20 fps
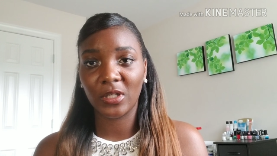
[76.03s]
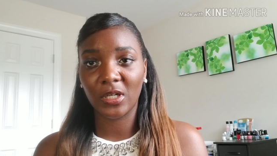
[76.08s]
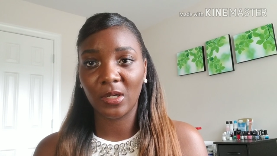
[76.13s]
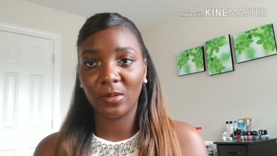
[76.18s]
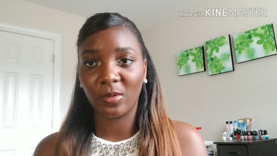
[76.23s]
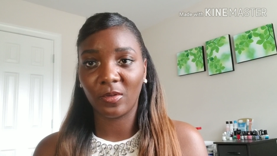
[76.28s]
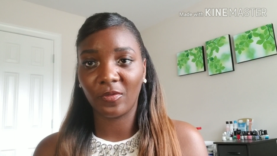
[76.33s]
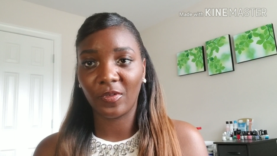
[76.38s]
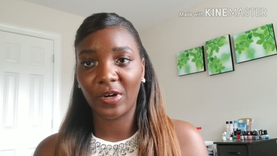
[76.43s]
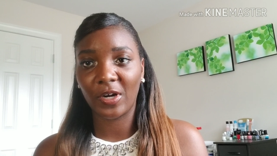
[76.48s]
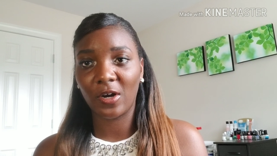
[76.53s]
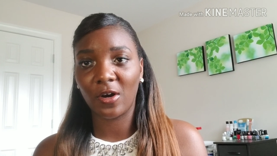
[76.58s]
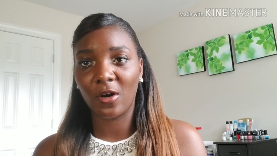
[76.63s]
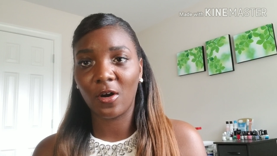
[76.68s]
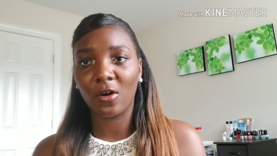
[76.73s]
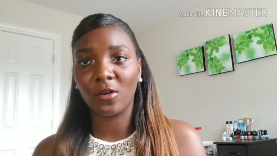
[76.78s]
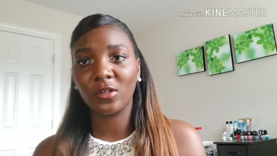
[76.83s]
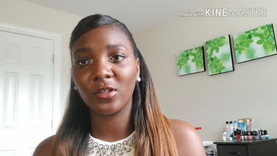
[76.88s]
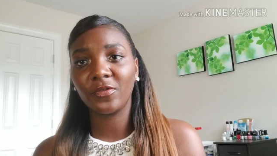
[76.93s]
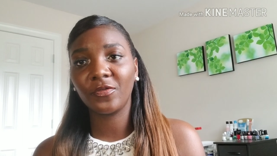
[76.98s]
come
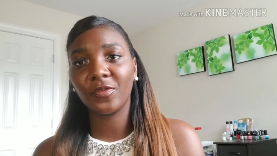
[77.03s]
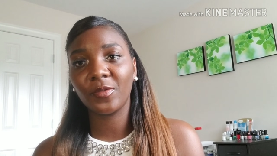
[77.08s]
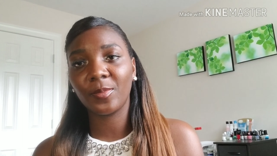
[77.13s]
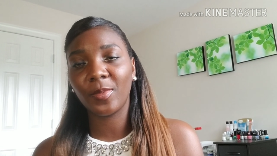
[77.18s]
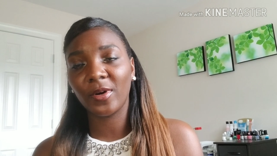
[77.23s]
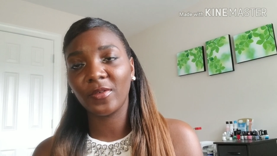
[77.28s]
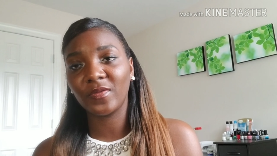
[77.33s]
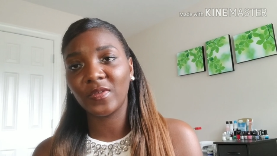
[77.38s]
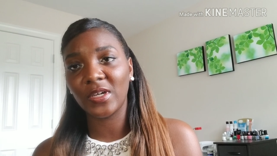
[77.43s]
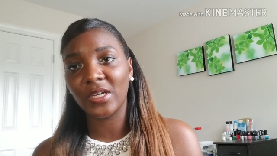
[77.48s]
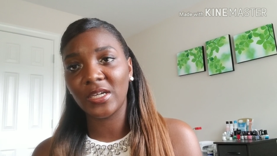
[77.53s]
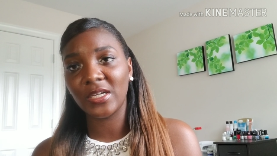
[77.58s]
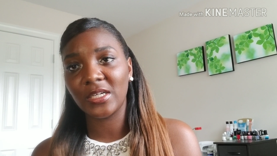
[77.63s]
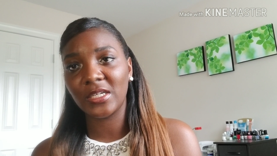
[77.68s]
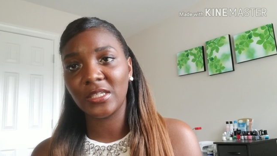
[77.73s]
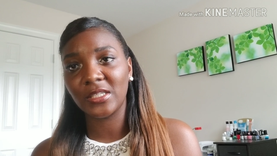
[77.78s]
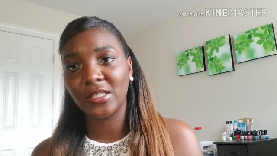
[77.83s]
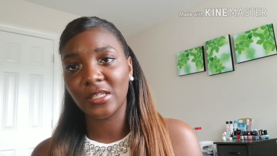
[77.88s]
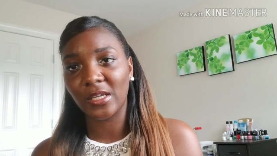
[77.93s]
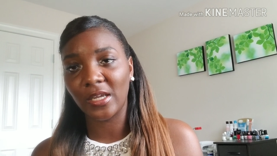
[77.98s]
around only for
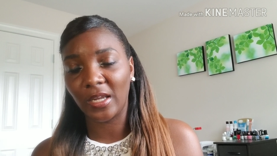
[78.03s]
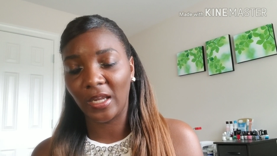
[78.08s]
birthdays